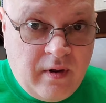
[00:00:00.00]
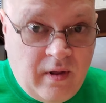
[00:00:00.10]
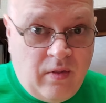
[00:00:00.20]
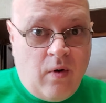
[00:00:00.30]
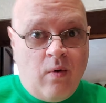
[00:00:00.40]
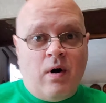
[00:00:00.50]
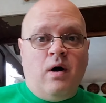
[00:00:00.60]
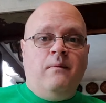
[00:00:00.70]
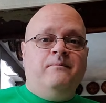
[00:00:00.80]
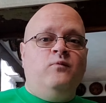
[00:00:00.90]
Hello
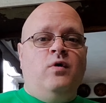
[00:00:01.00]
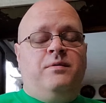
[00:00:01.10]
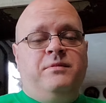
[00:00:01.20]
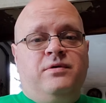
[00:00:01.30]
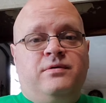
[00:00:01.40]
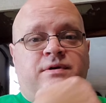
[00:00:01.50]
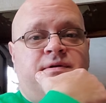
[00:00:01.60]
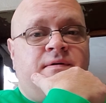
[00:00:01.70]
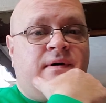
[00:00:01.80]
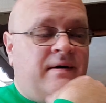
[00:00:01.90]
all, welcome to another
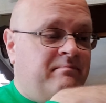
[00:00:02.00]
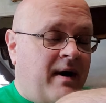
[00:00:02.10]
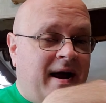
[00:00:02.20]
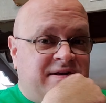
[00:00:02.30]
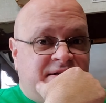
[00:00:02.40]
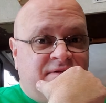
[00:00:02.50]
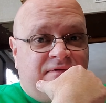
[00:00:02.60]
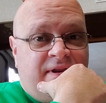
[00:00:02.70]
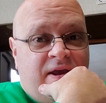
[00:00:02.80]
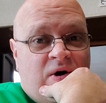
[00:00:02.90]
unboxing
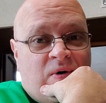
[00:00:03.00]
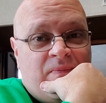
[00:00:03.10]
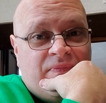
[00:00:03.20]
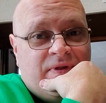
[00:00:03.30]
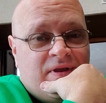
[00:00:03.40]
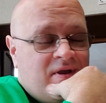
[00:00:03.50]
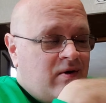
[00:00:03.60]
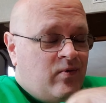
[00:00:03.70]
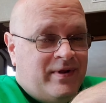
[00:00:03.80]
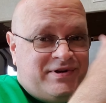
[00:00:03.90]
video,
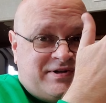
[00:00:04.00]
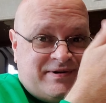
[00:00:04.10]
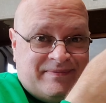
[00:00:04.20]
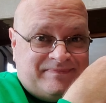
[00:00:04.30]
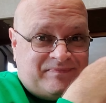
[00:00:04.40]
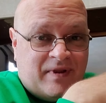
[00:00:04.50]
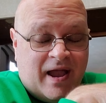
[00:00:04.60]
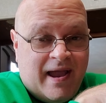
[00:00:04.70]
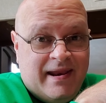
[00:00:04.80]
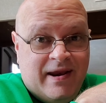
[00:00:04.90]
which
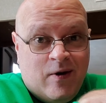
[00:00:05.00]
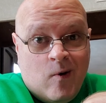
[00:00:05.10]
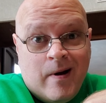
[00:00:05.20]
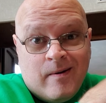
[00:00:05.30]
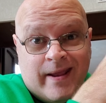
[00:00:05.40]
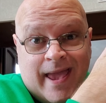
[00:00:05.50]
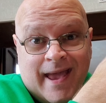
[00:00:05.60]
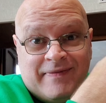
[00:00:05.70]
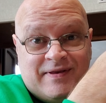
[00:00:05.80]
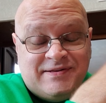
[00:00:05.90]
I didn't know I already
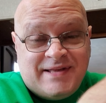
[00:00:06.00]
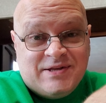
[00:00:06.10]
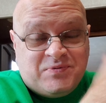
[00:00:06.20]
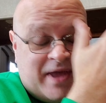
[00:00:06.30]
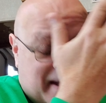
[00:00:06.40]
had this. That's what